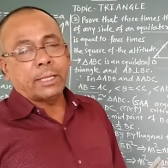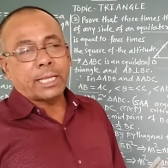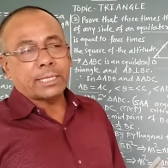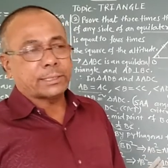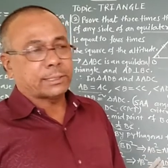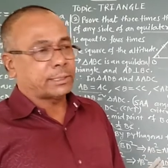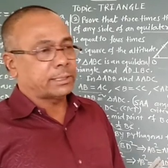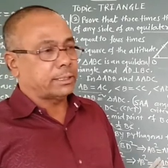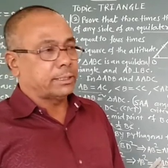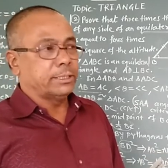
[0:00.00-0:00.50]

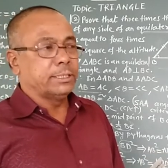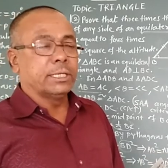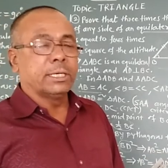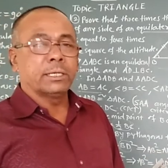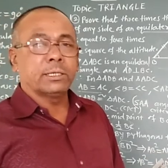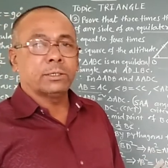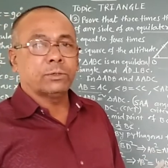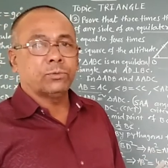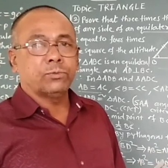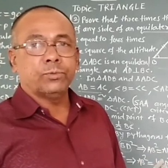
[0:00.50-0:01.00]
Last
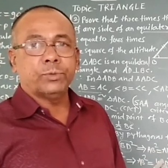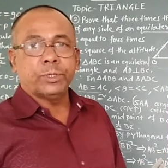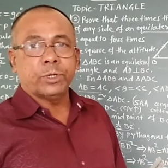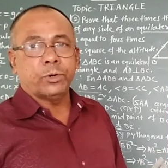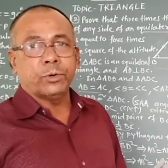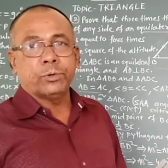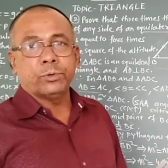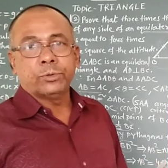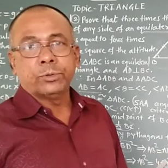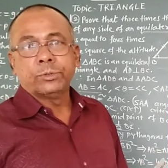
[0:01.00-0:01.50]
year we
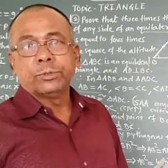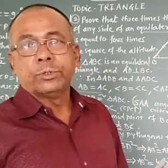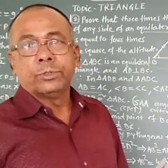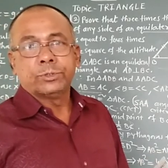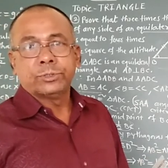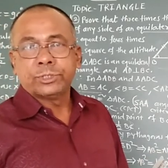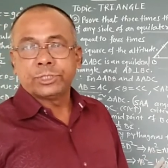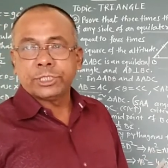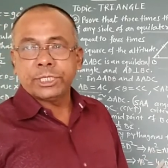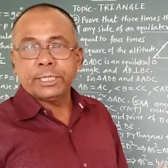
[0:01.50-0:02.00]

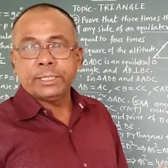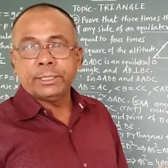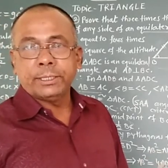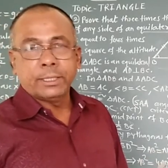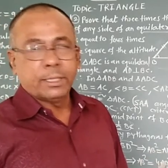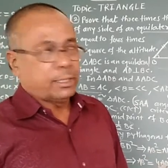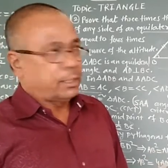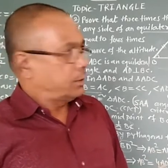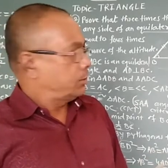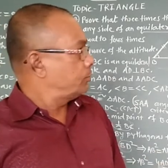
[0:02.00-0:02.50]
have
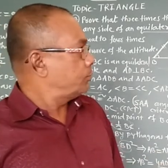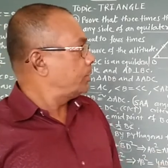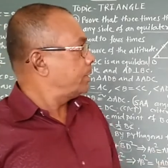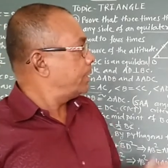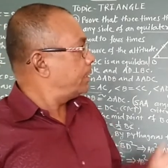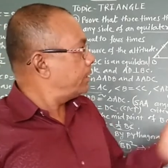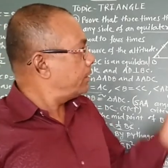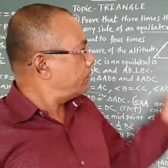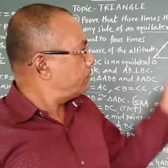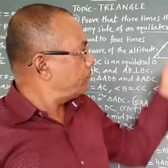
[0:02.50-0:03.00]
seen.
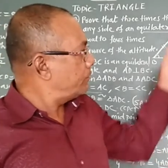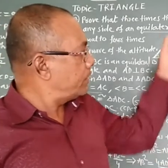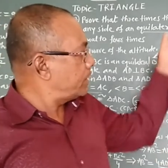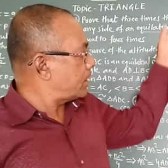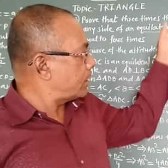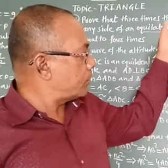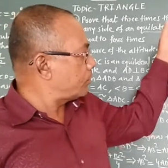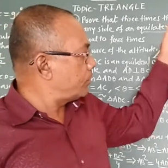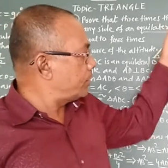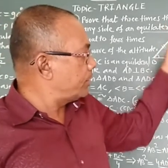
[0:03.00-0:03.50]
Today we
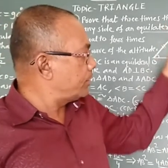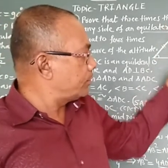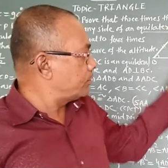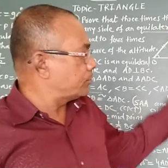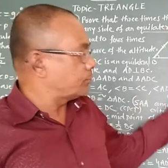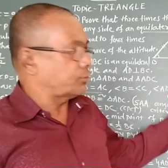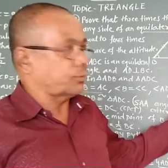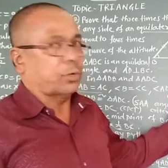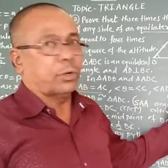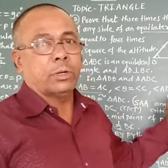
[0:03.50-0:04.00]
are going
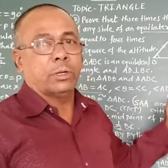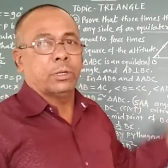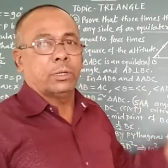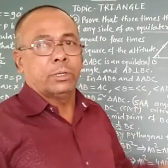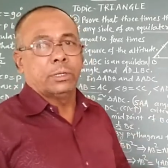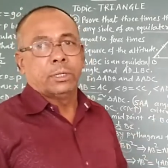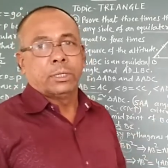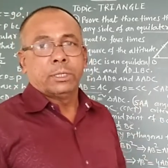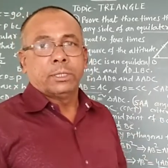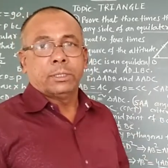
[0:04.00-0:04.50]
to
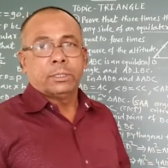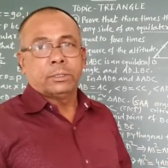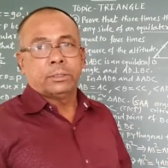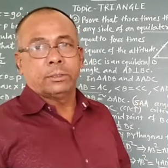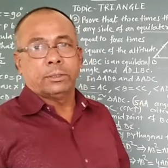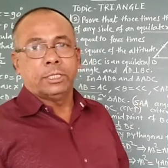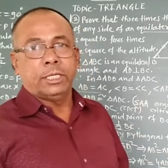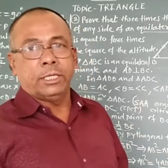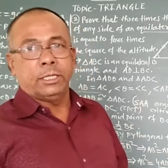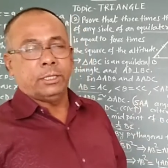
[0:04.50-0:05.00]

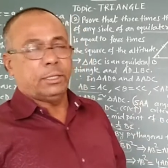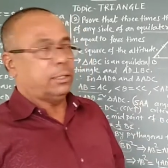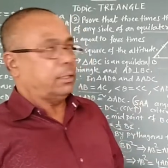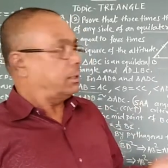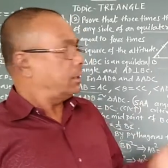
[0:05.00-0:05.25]
solve the